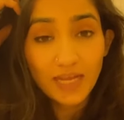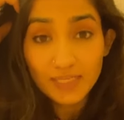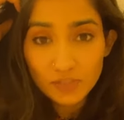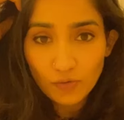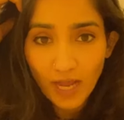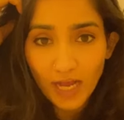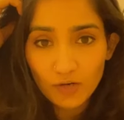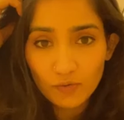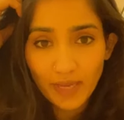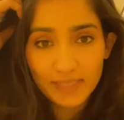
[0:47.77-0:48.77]
as to
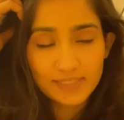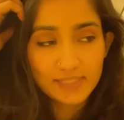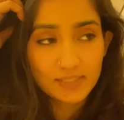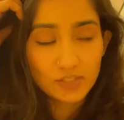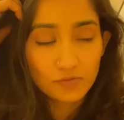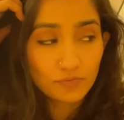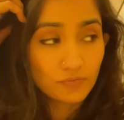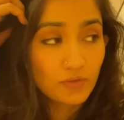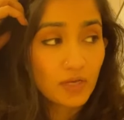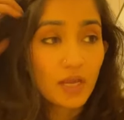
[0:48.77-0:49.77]

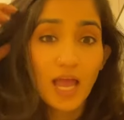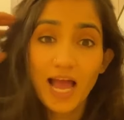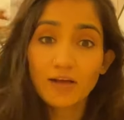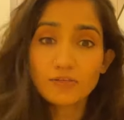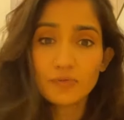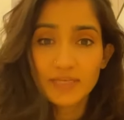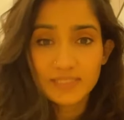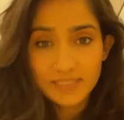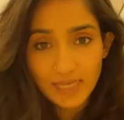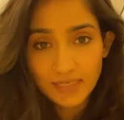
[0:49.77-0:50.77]
how to
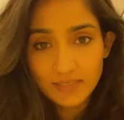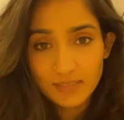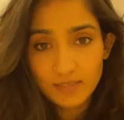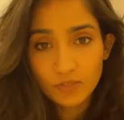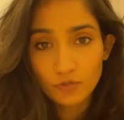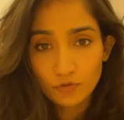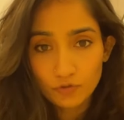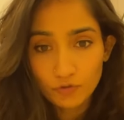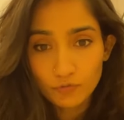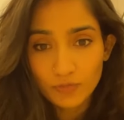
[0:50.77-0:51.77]
extend your
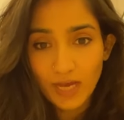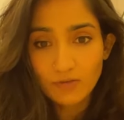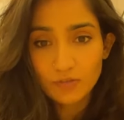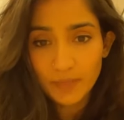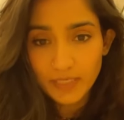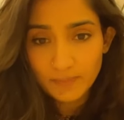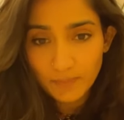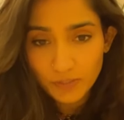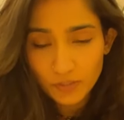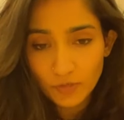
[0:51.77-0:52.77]
youth, how to make it
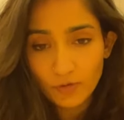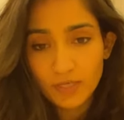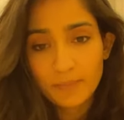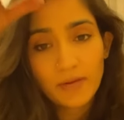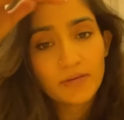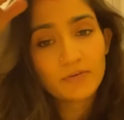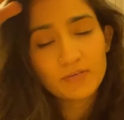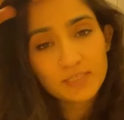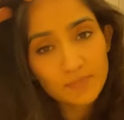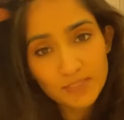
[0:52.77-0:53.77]
much longer. Merry
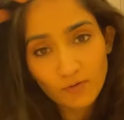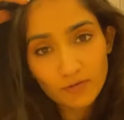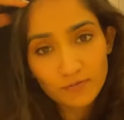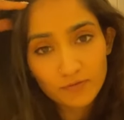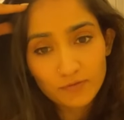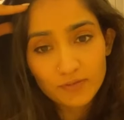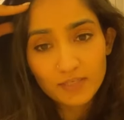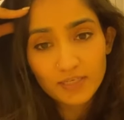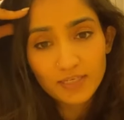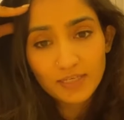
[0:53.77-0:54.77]
Christmas, all of you.
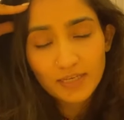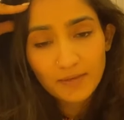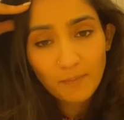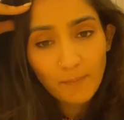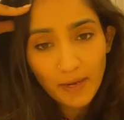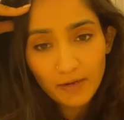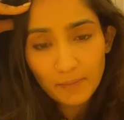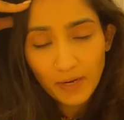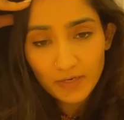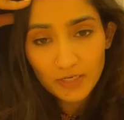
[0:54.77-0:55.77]
Merry,
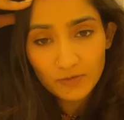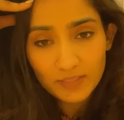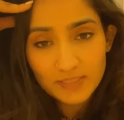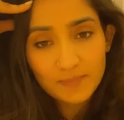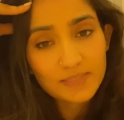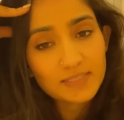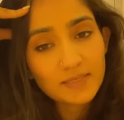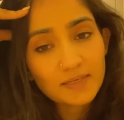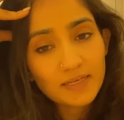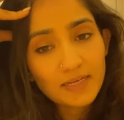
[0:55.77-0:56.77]
Merry Christmas.